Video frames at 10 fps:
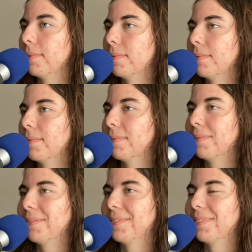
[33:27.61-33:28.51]

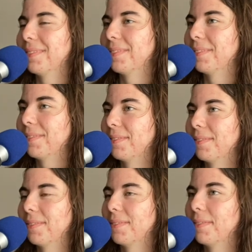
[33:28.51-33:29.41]

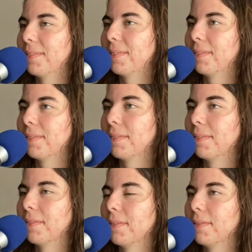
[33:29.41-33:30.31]

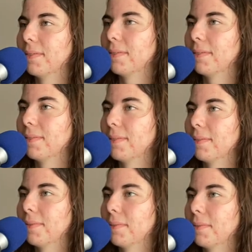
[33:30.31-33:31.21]

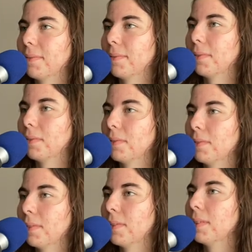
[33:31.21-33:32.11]

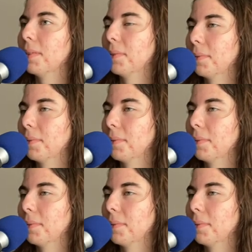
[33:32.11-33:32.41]
The person shown says nothing.